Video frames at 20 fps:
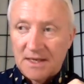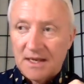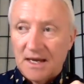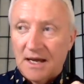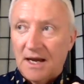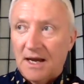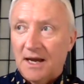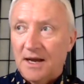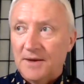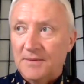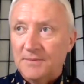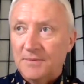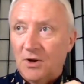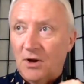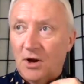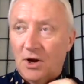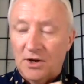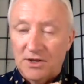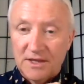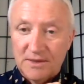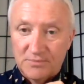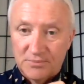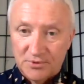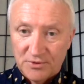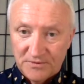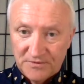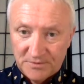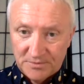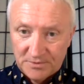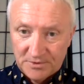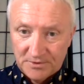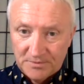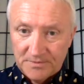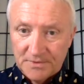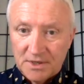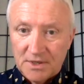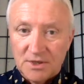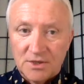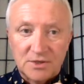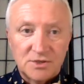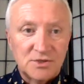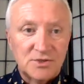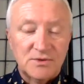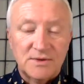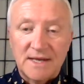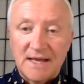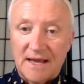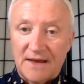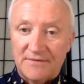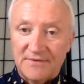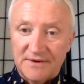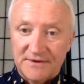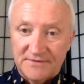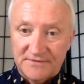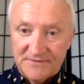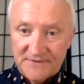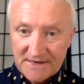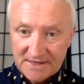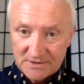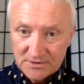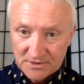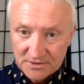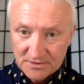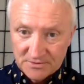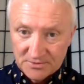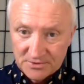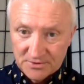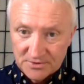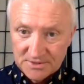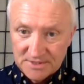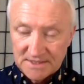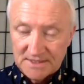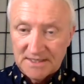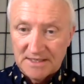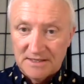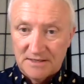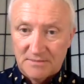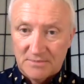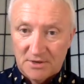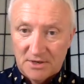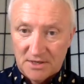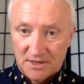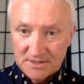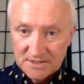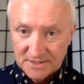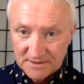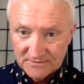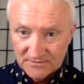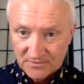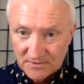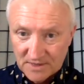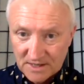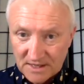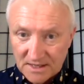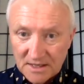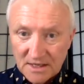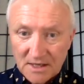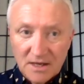Are they provable? Do they have an effect on the person in a positive way?